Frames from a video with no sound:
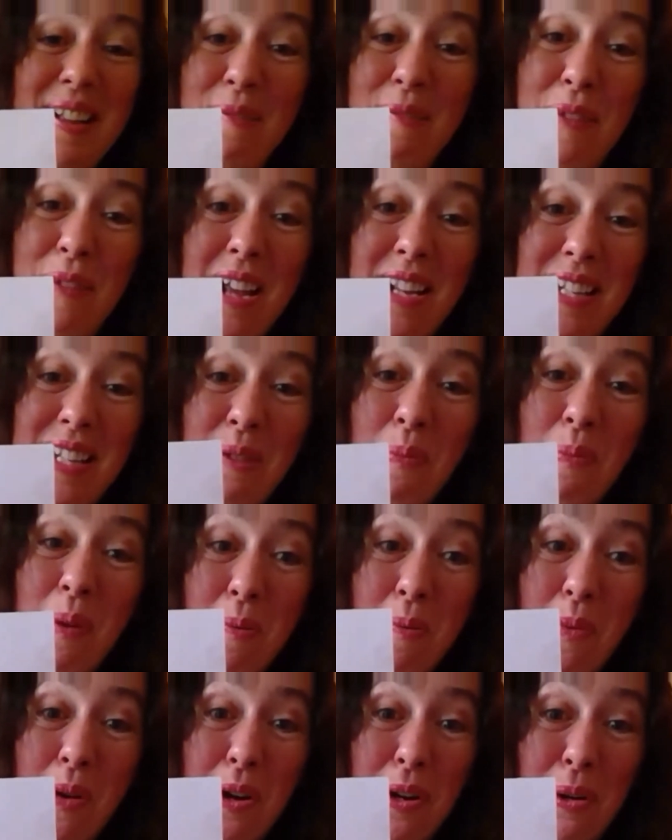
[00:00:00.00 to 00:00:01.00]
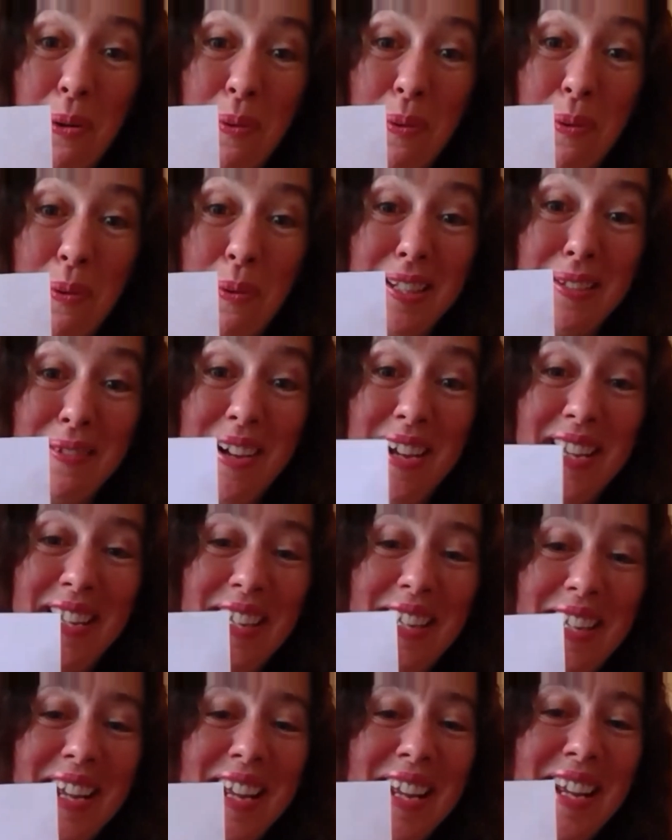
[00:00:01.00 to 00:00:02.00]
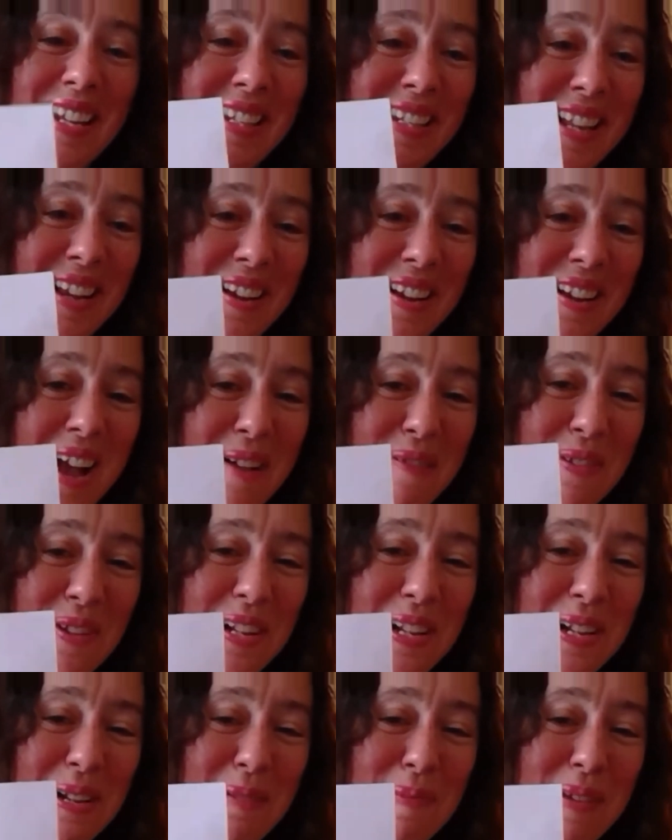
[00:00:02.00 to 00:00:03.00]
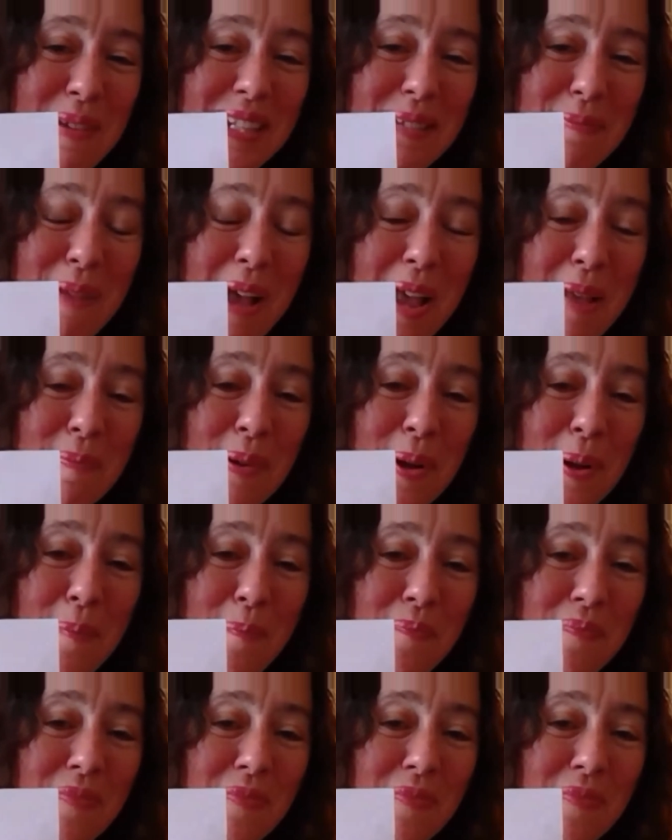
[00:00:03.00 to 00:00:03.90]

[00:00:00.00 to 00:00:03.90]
In fact, it won't work with a square. So have your little piece of paper.